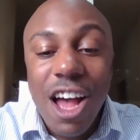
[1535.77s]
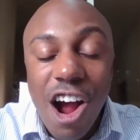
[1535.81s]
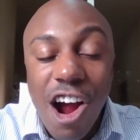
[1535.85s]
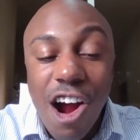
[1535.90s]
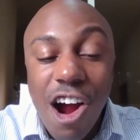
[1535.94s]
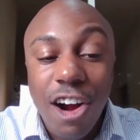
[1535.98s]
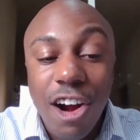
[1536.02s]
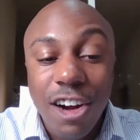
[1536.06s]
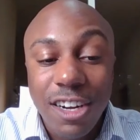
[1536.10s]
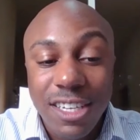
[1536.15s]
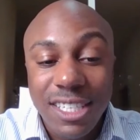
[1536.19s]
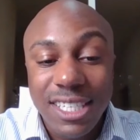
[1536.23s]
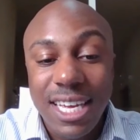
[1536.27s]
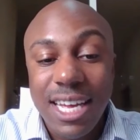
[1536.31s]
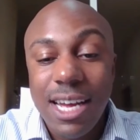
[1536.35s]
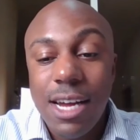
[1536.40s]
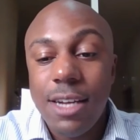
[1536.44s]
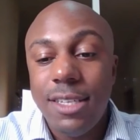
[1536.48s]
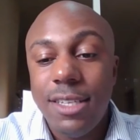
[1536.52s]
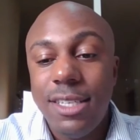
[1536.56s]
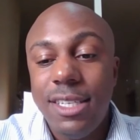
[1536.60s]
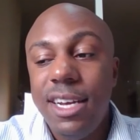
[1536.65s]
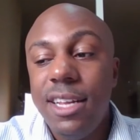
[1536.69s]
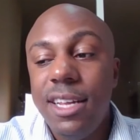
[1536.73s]
arts
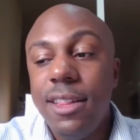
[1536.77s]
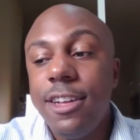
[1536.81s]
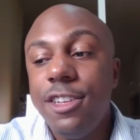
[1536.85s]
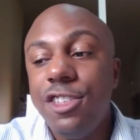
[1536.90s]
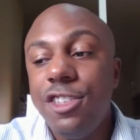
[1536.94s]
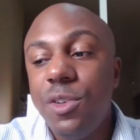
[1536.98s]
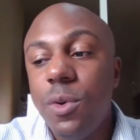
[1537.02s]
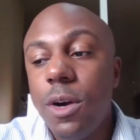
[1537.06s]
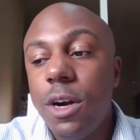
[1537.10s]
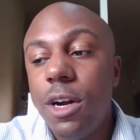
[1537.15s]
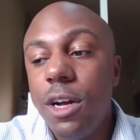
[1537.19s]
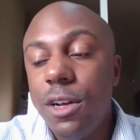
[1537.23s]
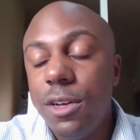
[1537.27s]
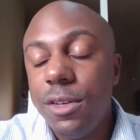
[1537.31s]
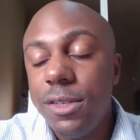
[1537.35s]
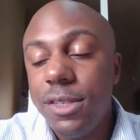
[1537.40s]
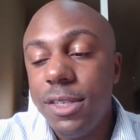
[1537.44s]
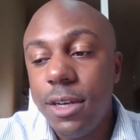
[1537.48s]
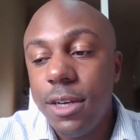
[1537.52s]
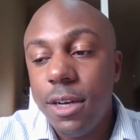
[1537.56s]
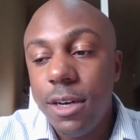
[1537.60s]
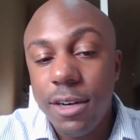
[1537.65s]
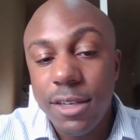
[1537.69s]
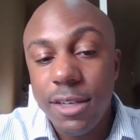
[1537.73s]
content that you are
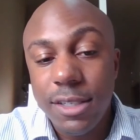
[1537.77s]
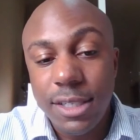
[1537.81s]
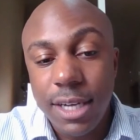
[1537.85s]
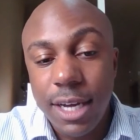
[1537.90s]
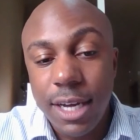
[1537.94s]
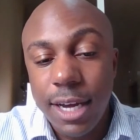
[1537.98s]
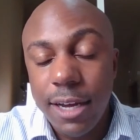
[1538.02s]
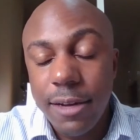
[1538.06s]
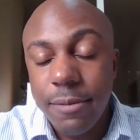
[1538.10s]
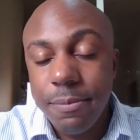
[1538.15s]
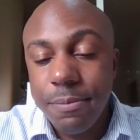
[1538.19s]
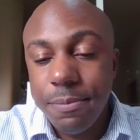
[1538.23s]
hosting on our site.